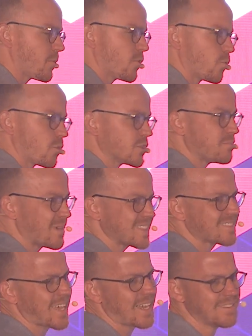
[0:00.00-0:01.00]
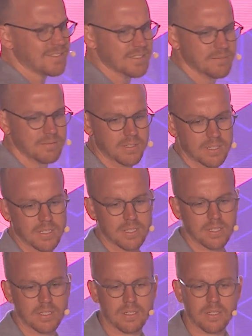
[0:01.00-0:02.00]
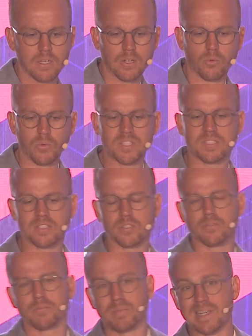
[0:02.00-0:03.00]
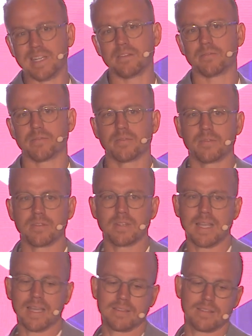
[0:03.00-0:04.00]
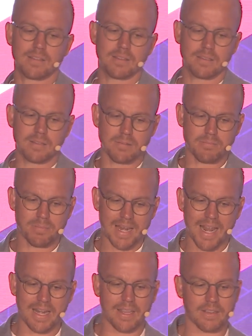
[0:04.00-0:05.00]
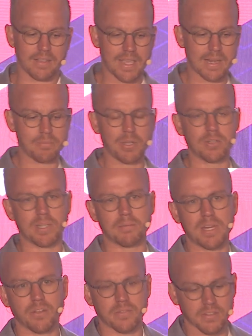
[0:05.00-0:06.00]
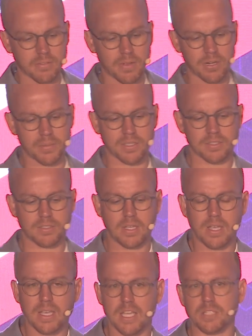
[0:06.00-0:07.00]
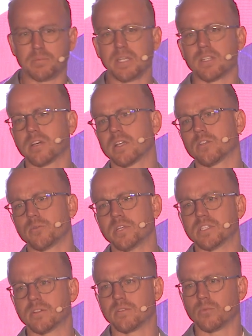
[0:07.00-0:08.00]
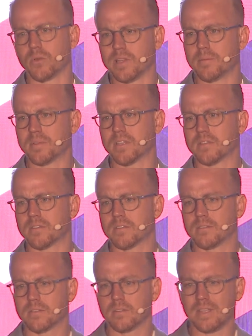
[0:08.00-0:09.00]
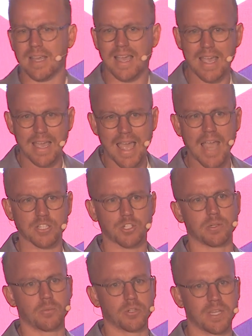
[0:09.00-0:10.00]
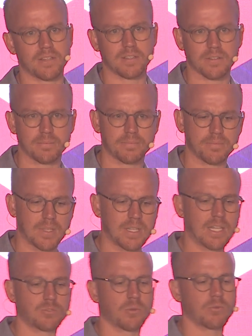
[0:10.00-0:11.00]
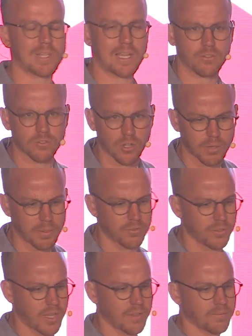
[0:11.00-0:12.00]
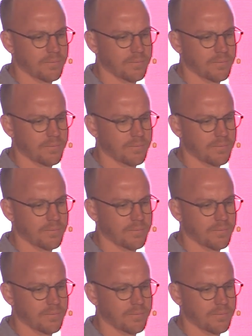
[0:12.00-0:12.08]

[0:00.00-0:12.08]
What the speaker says: of the world's best talent, we still believe that planning and building many of these developments is being done in the region with limited actionable data. That's what we'd like to talk about today.